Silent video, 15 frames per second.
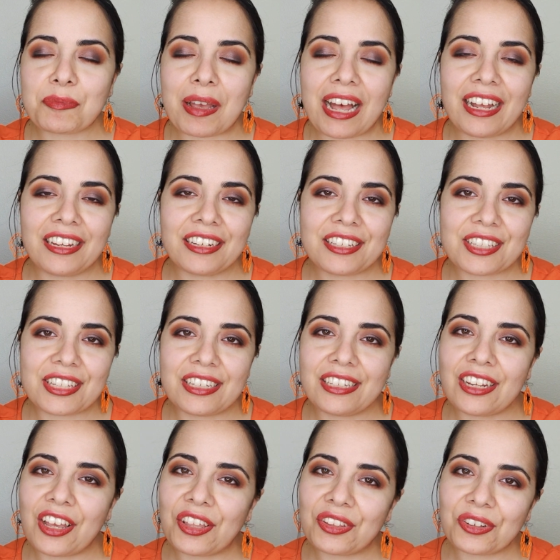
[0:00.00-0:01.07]
palette is
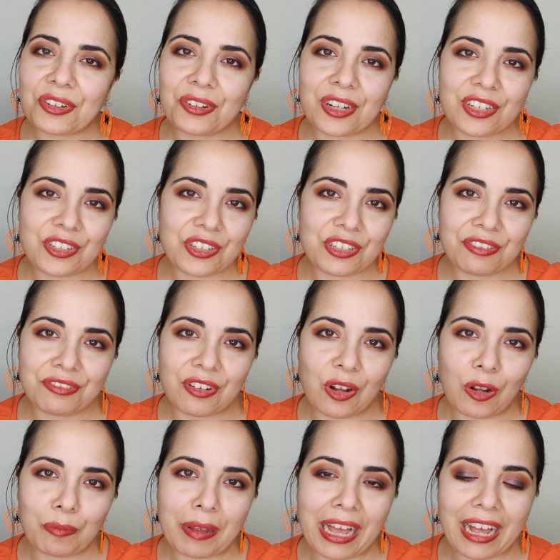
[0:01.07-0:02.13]
another grungy fall
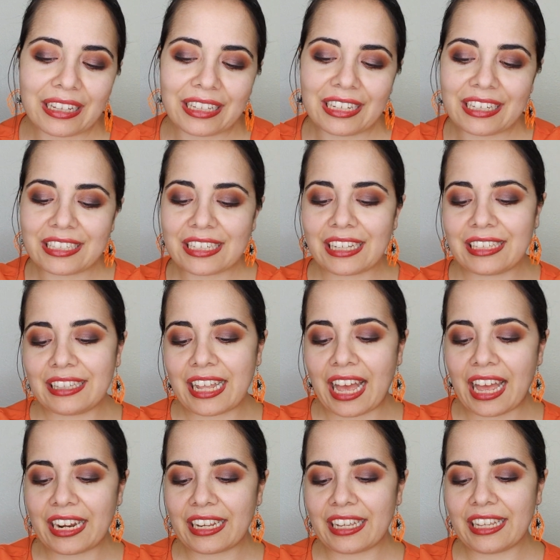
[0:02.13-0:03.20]
palette, and
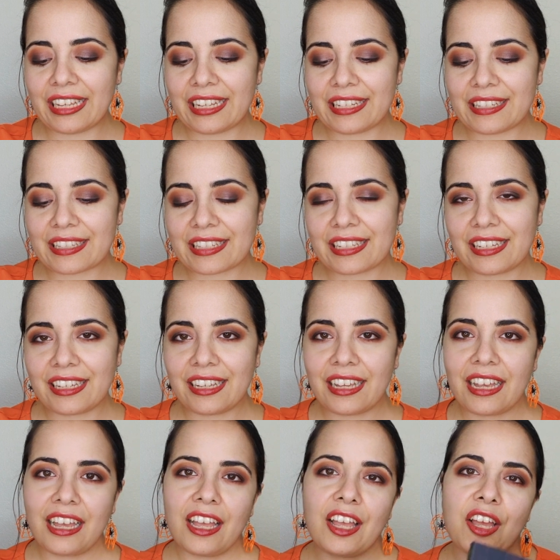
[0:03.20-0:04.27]
that is
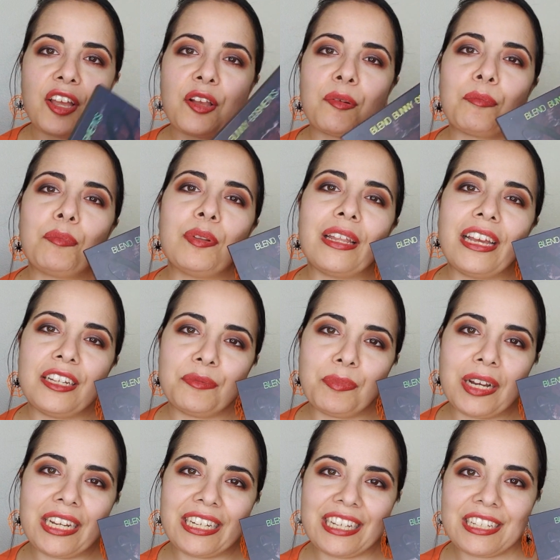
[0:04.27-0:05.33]
Blend
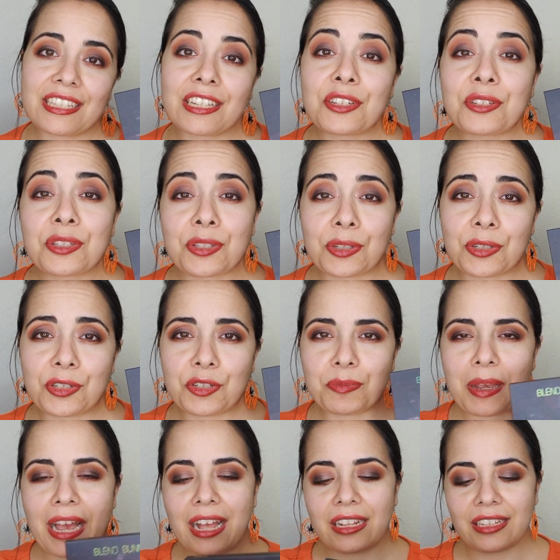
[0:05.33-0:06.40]
Bunny's Search
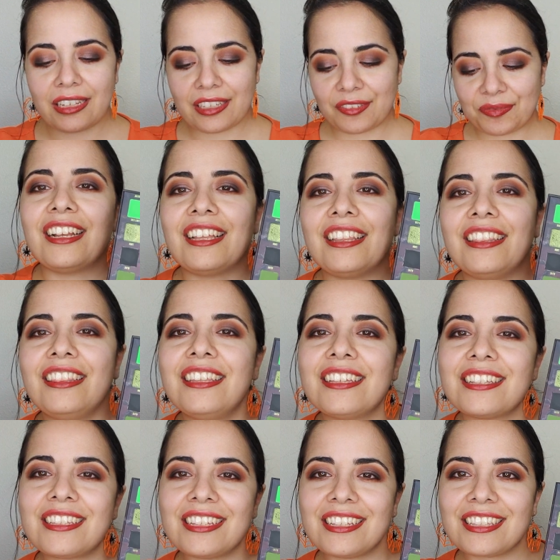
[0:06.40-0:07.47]
palette.
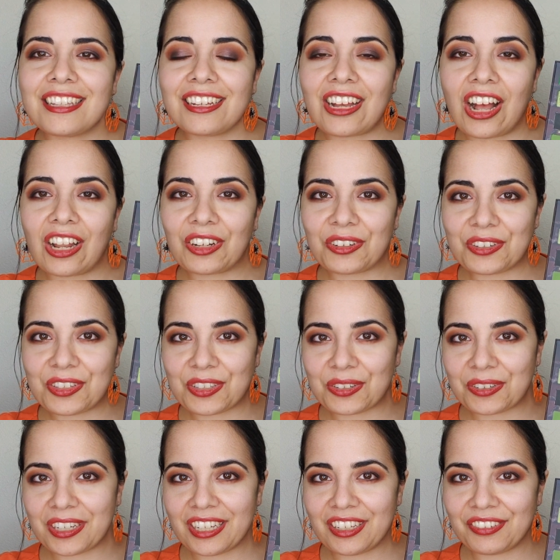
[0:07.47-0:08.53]
This is the color
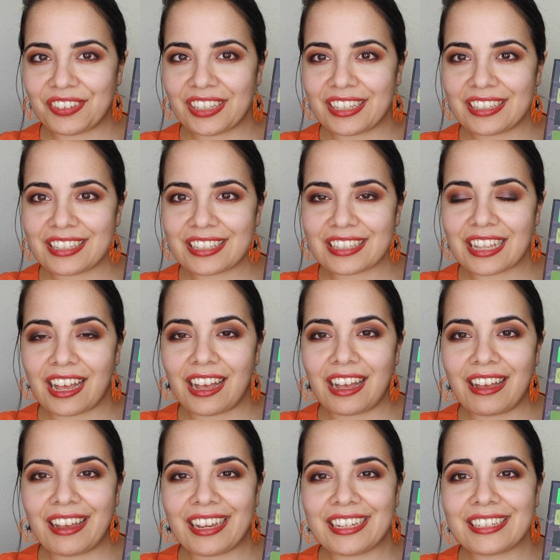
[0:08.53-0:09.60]
story of the
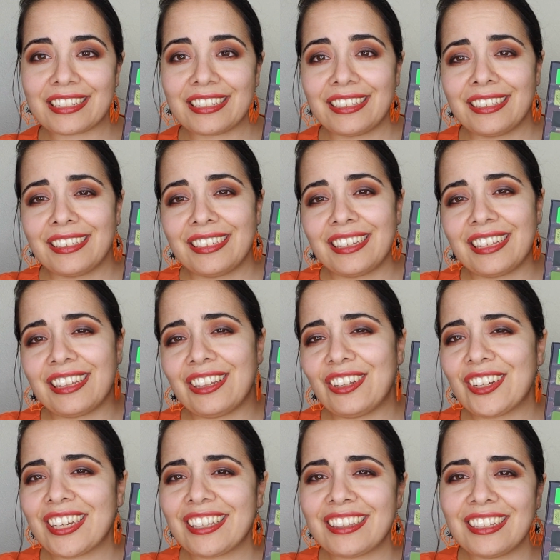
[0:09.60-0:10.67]
inside. And
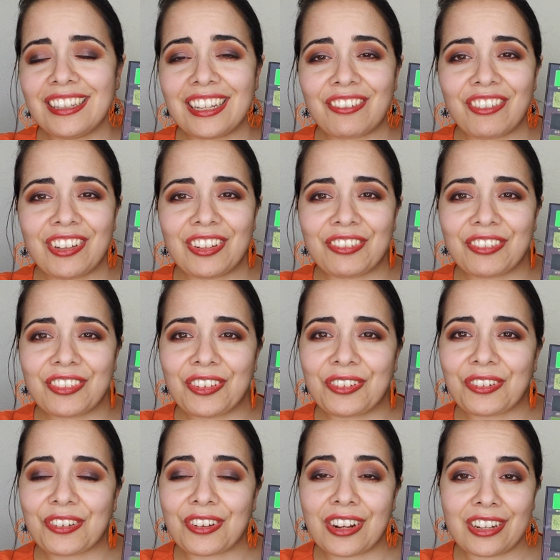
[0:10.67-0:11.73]
look at the level of the
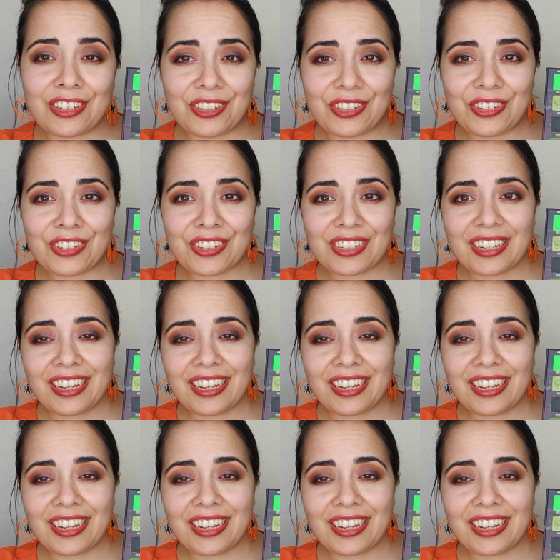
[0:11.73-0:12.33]
grunge.